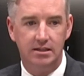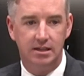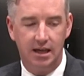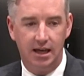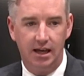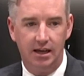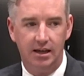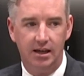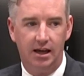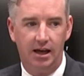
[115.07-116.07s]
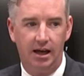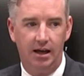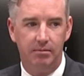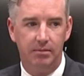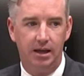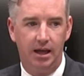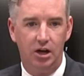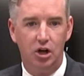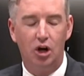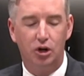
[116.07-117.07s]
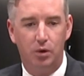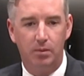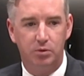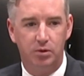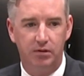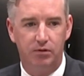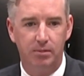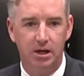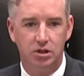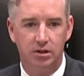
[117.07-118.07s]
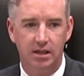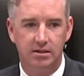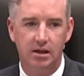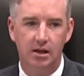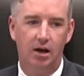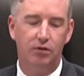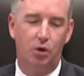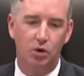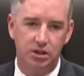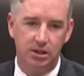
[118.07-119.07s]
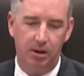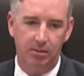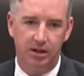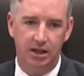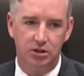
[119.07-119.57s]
today not equipped with information that's, of course, in the public